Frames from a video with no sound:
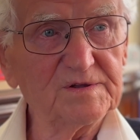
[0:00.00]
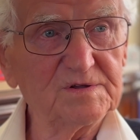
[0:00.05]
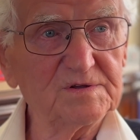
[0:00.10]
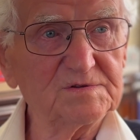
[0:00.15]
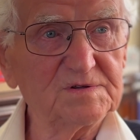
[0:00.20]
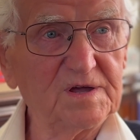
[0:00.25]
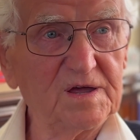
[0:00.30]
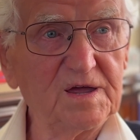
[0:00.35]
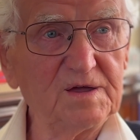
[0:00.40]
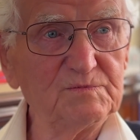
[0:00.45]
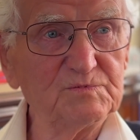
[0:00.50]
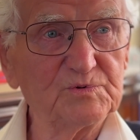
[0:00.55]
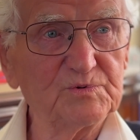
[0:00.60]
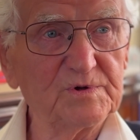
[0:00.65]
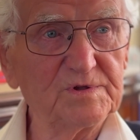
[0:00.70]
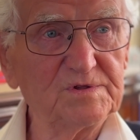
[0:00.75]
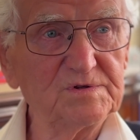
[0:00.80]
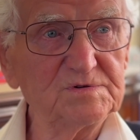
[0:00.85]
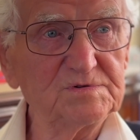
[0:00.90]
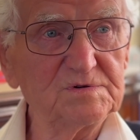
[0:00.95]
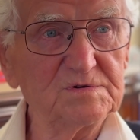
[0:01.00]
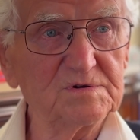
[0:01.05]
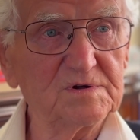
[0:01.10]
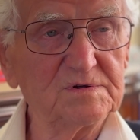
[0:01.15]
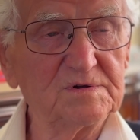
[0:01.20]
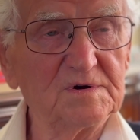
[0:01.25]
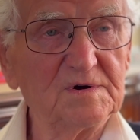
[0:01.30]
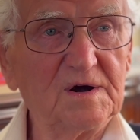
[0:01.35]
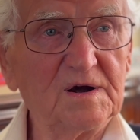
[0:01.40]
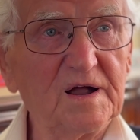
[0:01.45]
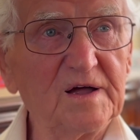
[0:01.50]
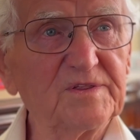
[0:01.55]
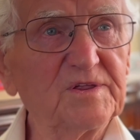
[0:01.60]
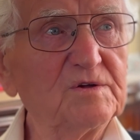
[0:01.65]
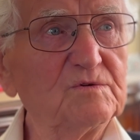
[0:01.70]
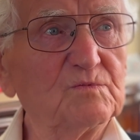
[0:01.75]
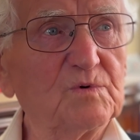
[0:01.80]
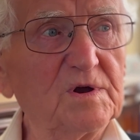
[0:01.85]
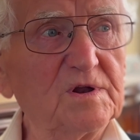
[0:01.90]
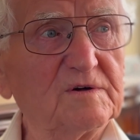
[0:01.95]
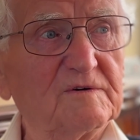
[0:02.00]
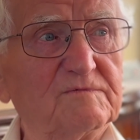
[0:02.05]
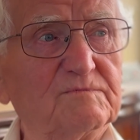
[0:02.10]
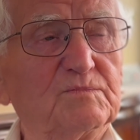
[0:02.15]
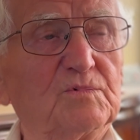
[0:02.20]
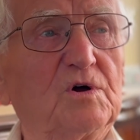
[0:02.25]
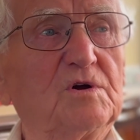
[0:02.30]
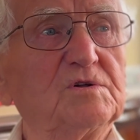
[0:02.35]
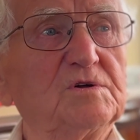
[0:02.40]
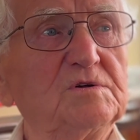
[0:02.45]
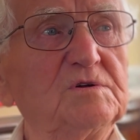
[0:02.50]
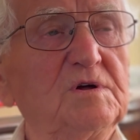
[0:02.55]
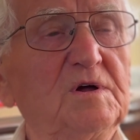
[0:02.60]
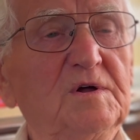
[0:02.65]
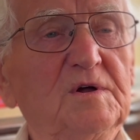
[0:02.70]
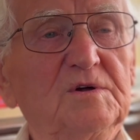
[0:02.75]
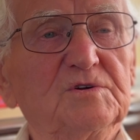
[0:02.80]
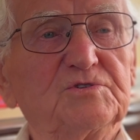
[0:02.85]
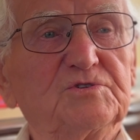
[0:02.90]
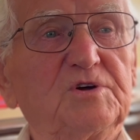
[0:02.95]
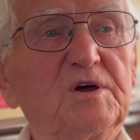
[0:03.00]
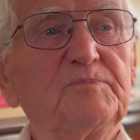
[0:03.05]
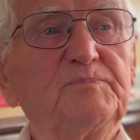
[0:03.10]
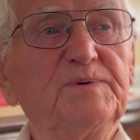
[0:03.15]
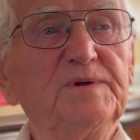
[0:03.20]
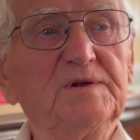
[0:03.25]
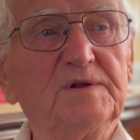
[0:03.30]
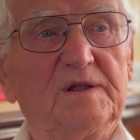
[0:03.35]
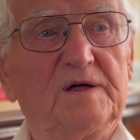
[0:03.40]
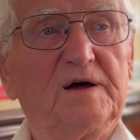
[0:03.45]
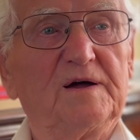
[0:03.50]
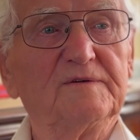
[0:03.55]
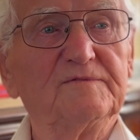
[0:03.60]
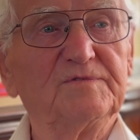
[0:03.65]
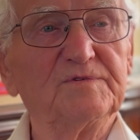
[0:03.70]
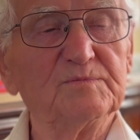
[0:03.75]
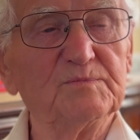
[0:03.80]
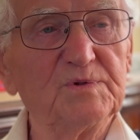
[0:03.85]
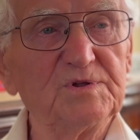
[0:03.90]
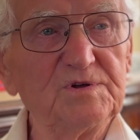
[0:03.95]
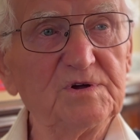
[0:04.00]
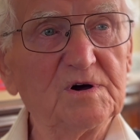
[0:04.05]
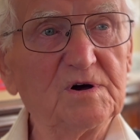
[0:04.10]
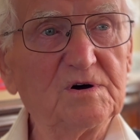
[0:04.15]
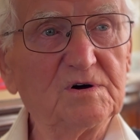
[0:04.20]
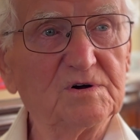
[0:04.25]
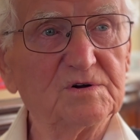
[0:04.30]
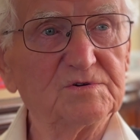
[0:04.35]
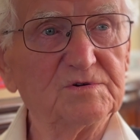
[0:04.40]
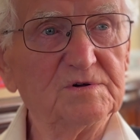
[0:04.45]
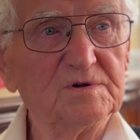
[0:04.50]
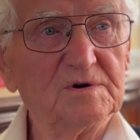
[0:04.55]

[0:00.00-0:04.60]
these games with us. I think one of them got a skipping line from the yard.